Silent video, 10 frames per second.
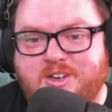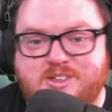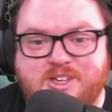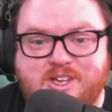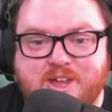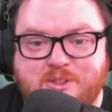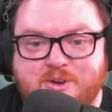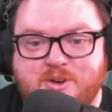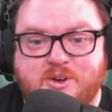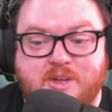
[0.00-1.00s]

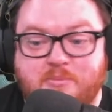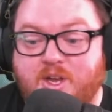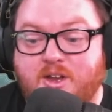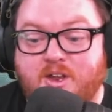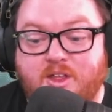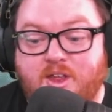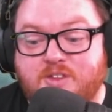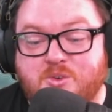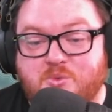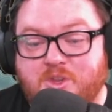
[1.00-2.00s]
together, but
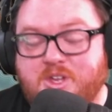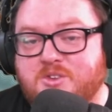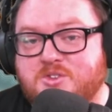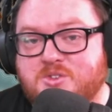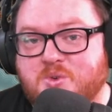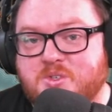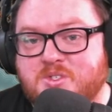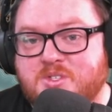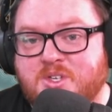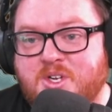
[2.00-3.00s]
it's a really good
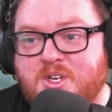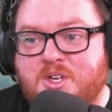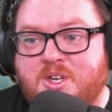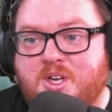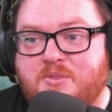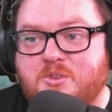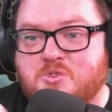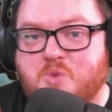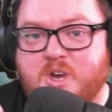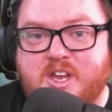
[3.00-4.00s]
source of those
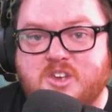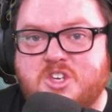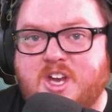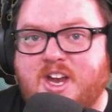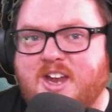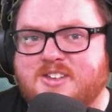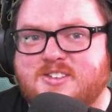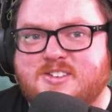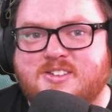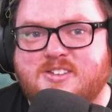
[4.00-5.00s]
ring enchants